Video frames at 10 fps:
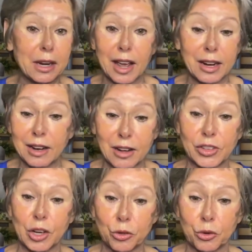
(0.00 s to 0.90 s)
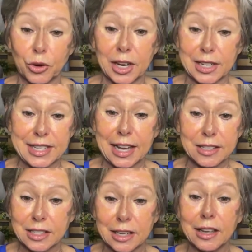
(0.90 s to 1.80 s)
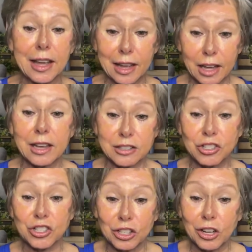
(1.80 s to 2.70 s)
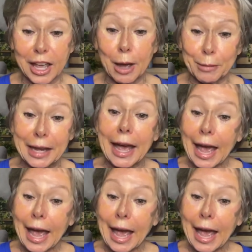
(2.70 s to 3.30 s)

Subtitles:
And I didn't have to go through any testing. He could just look at me.